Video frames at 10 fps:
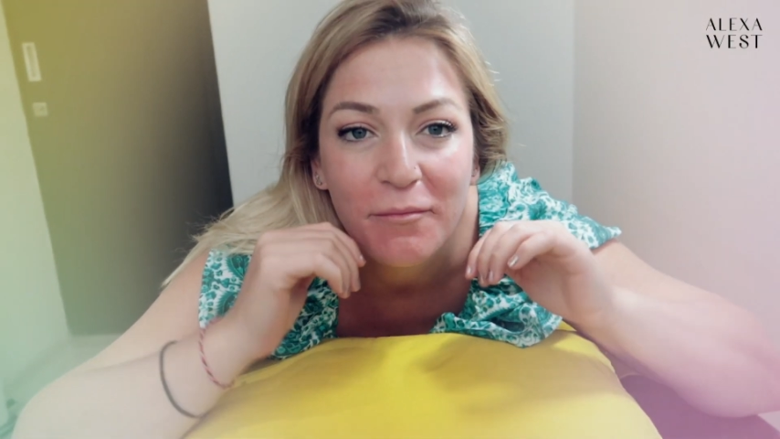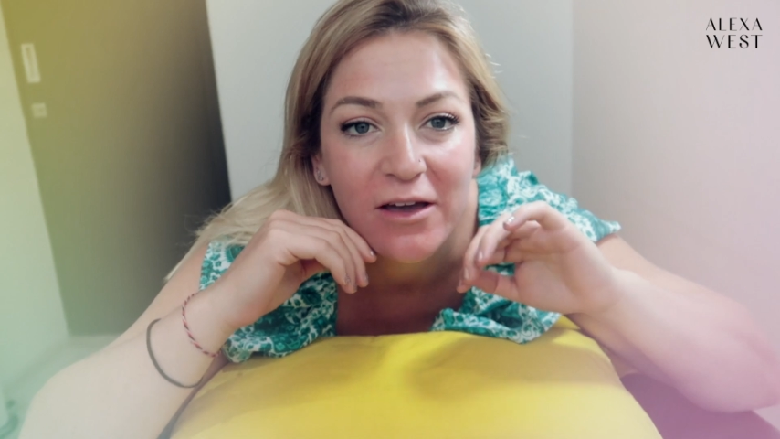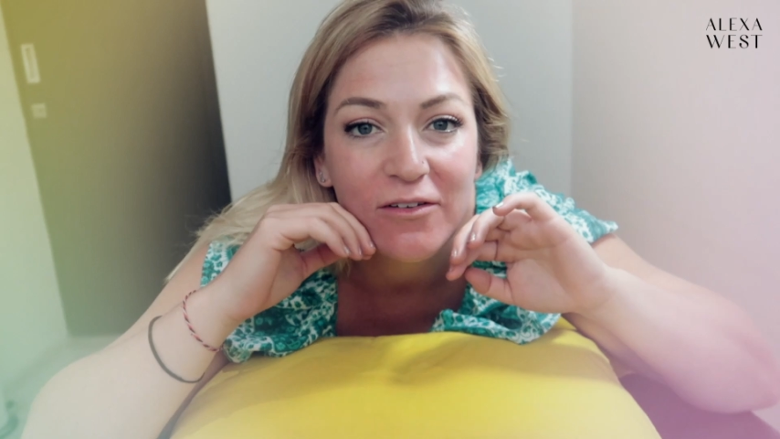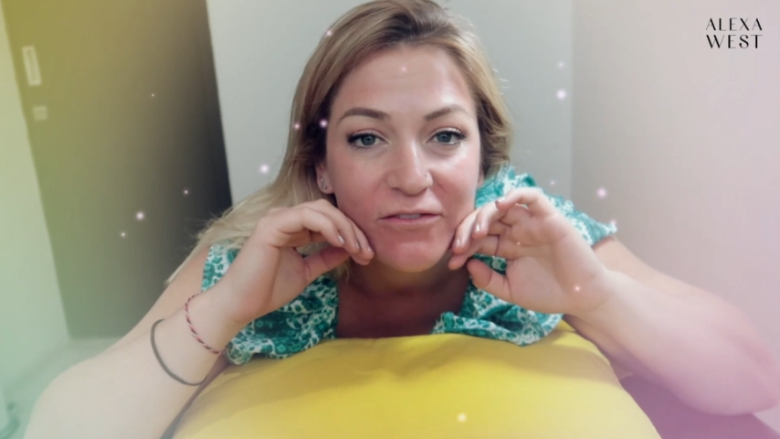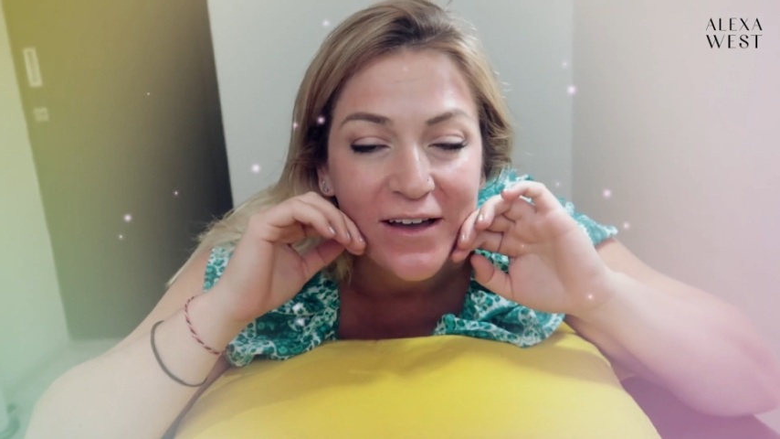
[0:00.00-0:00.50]

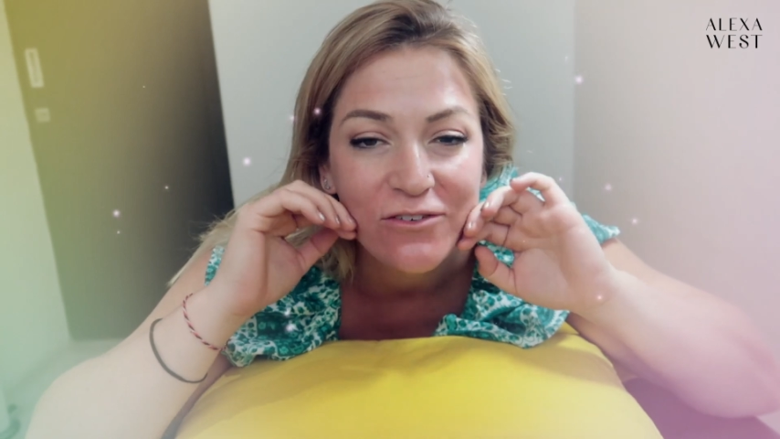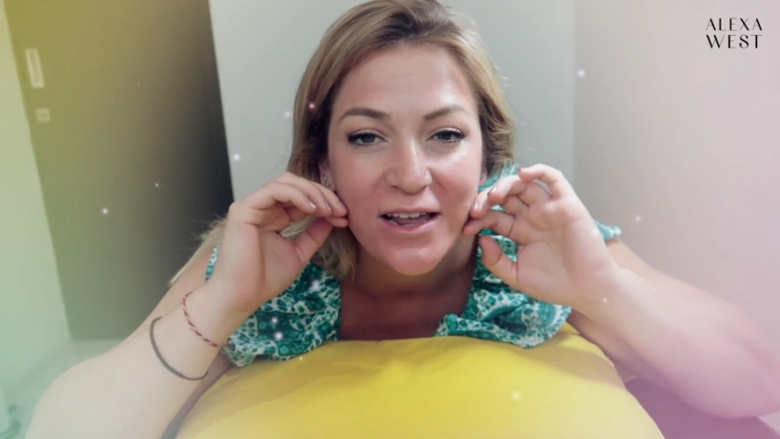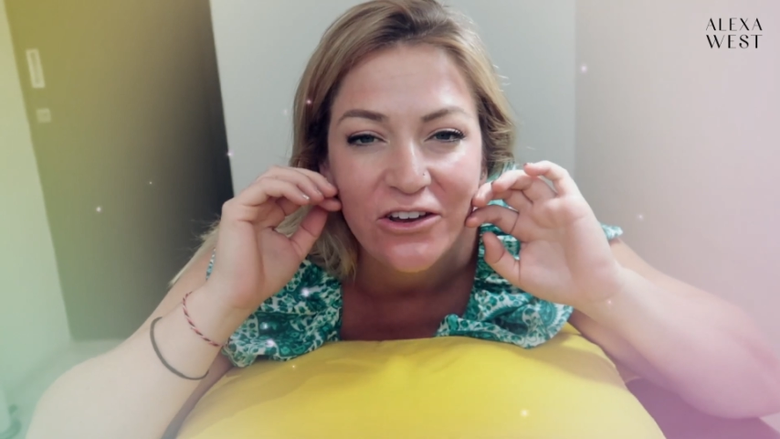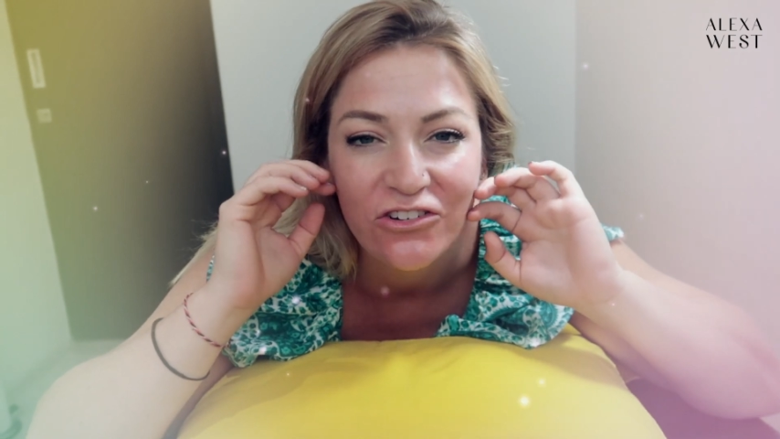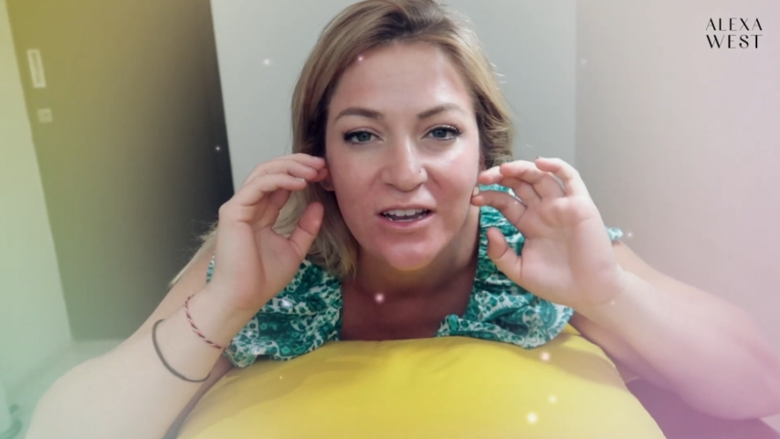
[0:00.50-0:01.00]
My
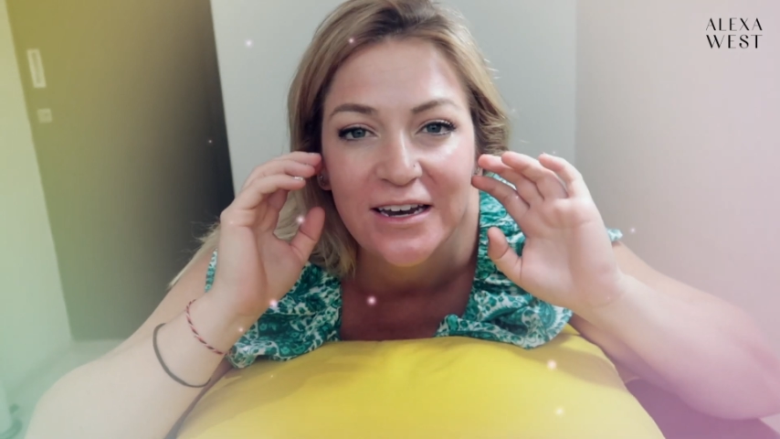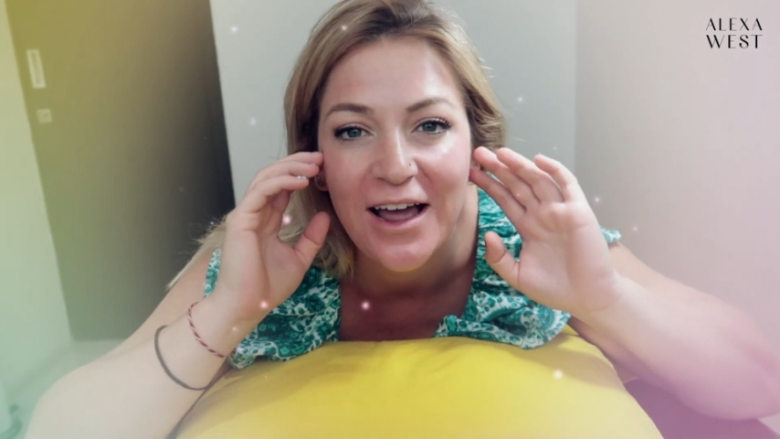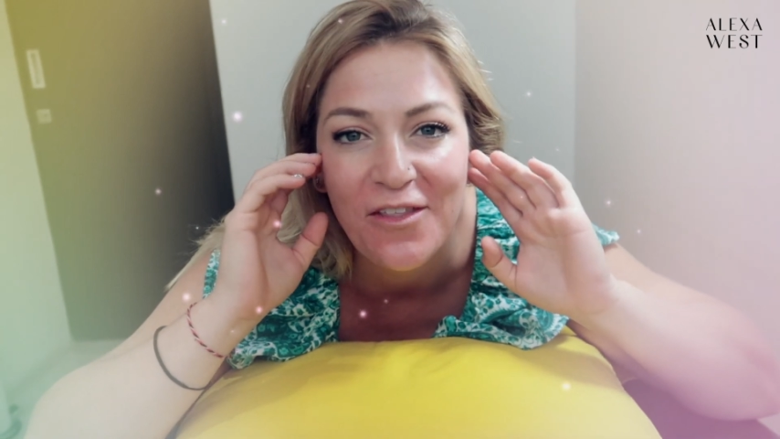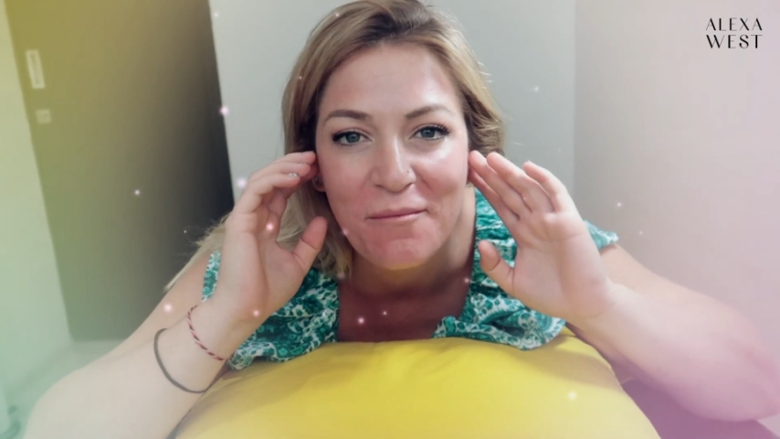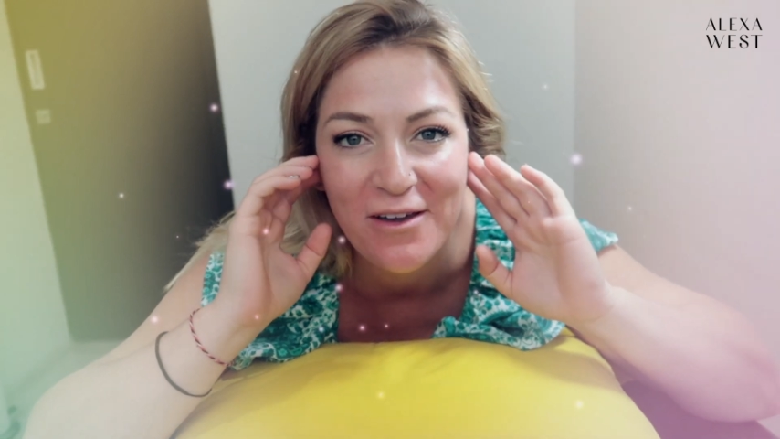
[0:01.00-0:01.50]
foundation,
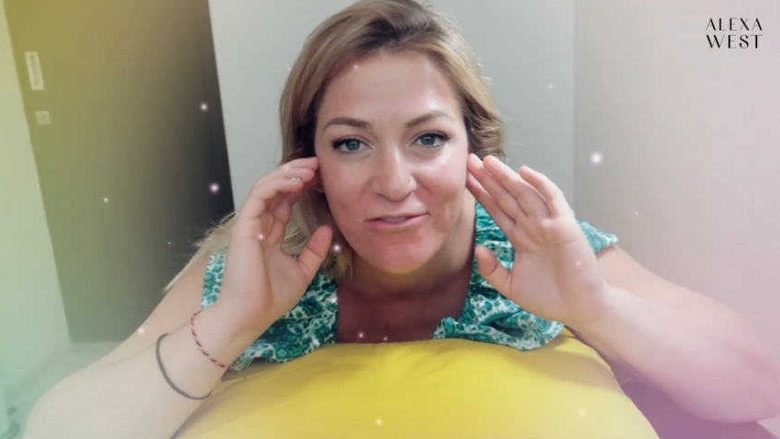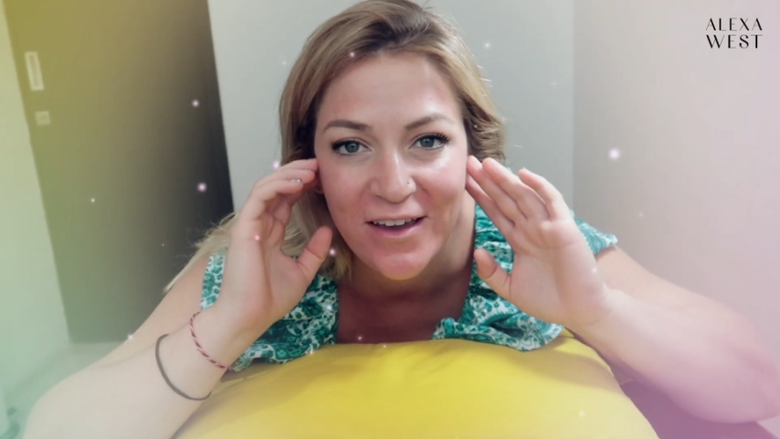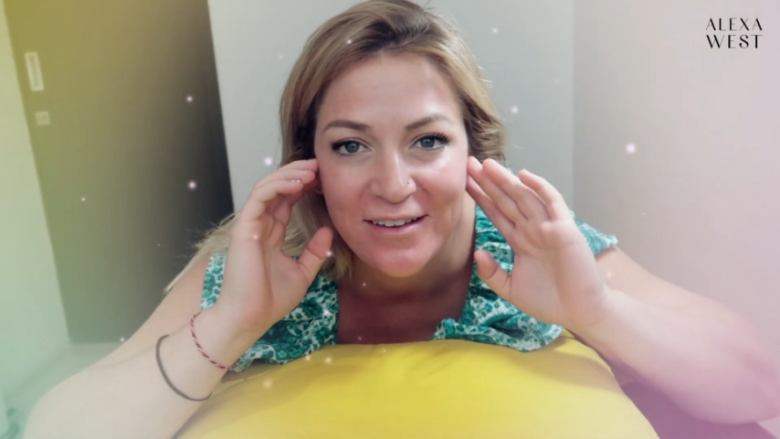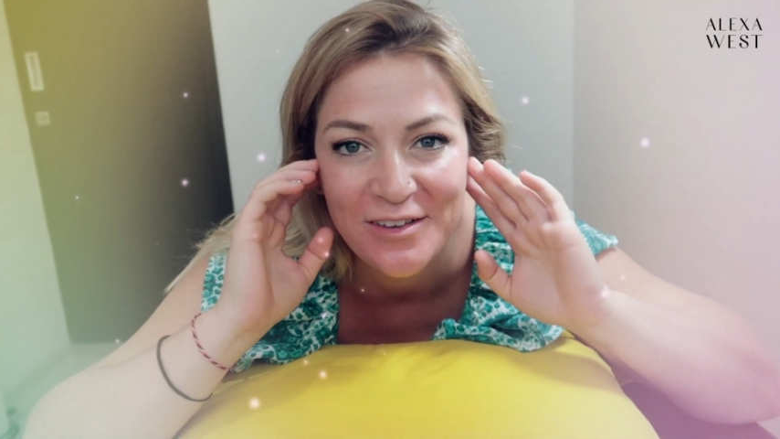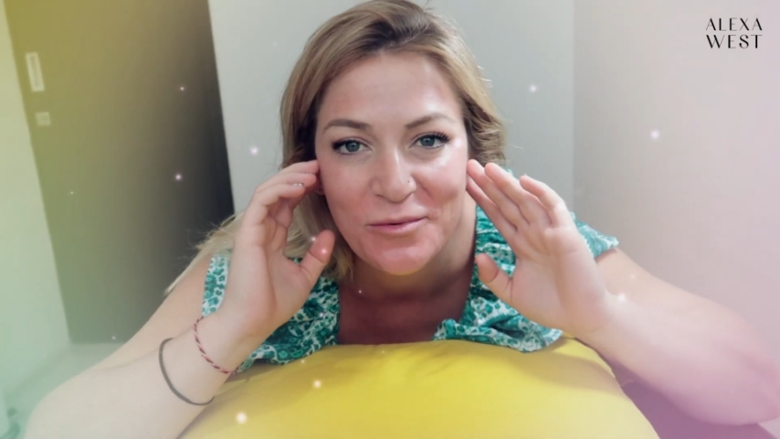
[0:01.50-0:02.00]
now that my
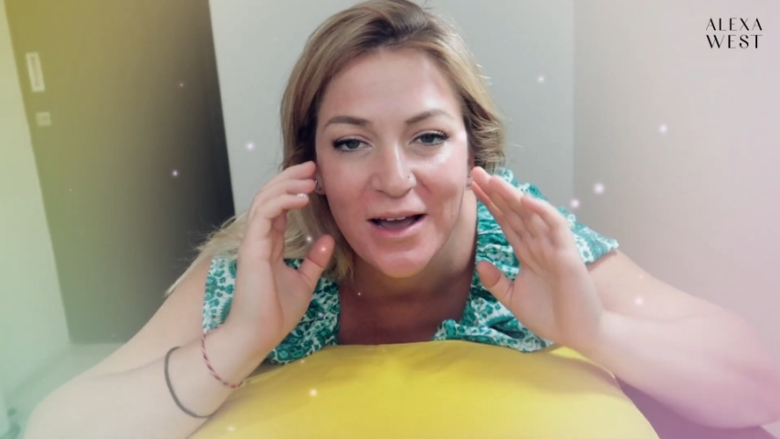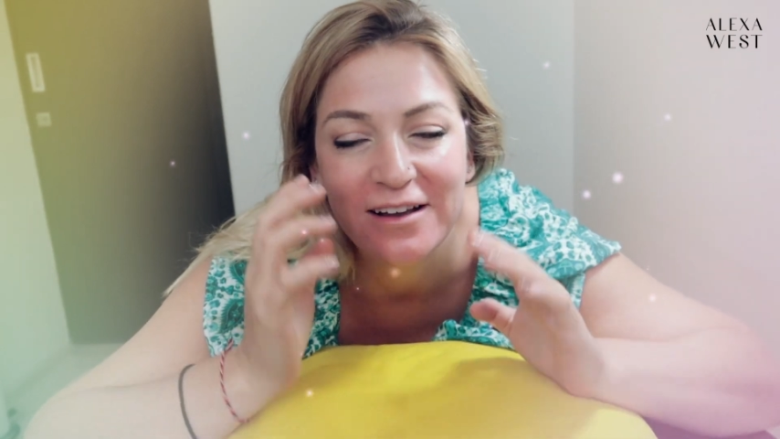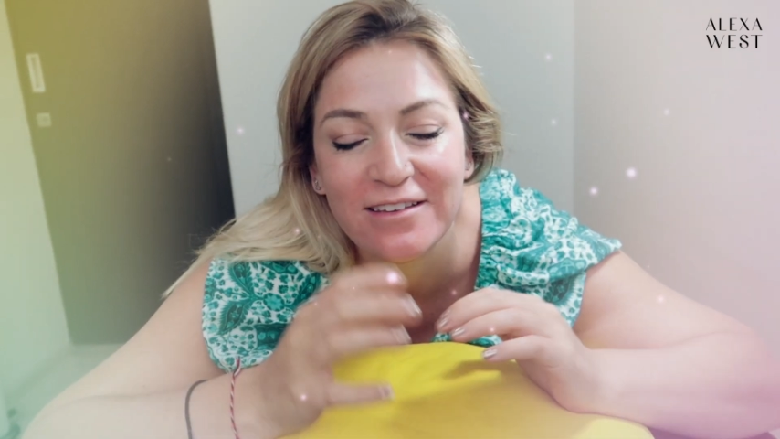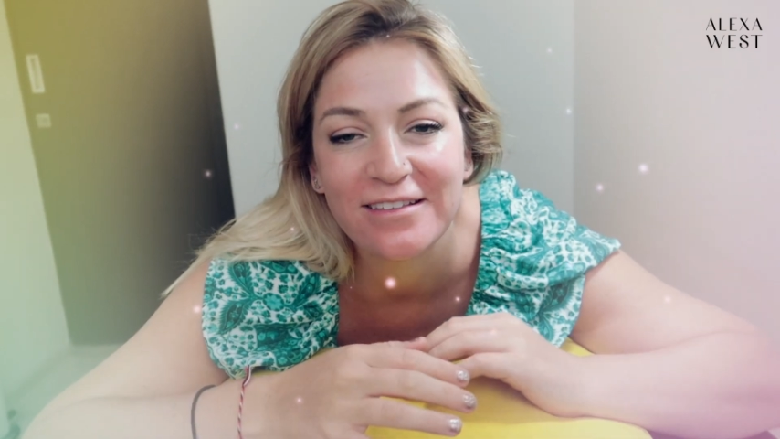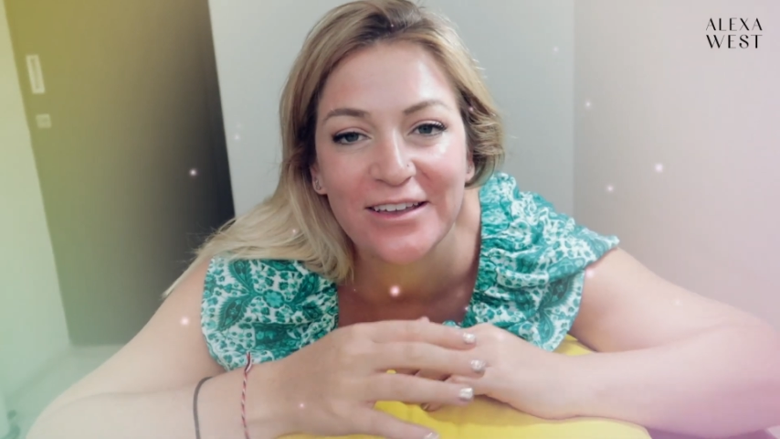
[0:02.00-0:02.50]
face is waxed,